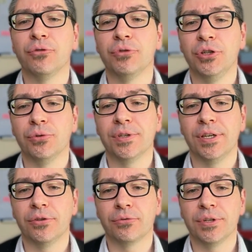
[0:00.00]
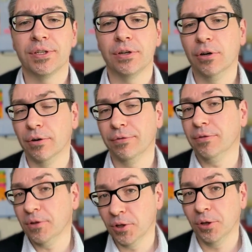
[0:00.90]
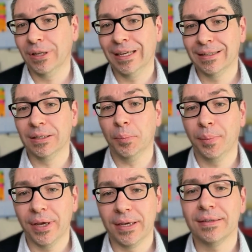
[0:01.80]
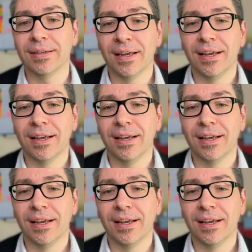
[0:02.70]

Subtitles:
reducing the risk of not getting paid.